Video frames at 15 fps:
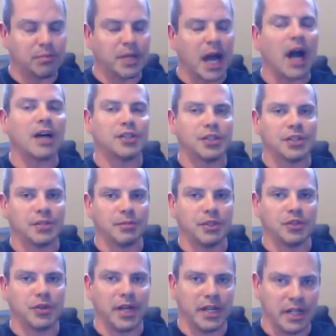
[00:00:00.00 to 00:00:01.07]
cautious of my
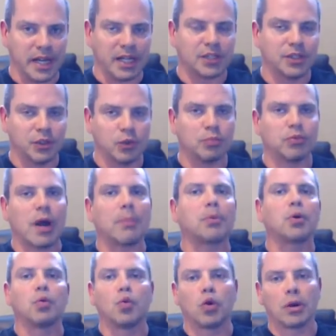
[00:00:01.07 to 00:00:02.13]
training and actually do
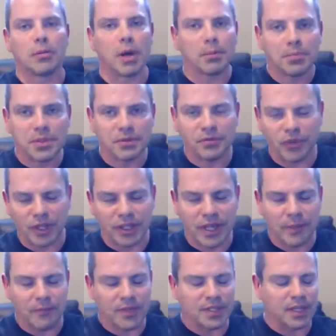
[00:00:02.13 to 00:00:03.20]
proper warm ups and really
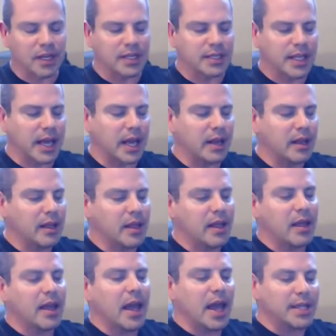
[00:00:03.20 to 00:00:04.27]
emphasize that.
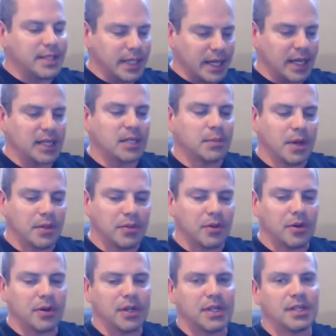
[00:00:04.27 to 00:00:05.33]
As I got into my
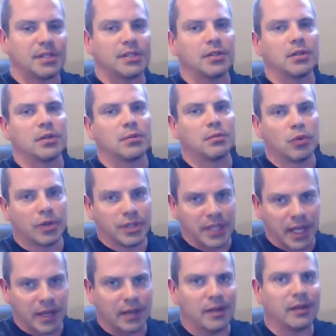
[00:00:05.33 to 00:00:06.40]
30s, you know, more
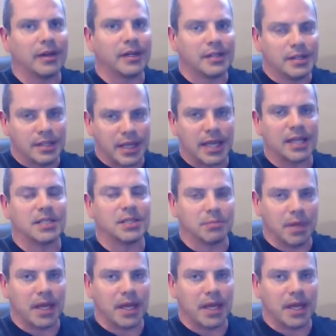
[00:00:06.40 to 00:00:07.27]
tendonitis and aches and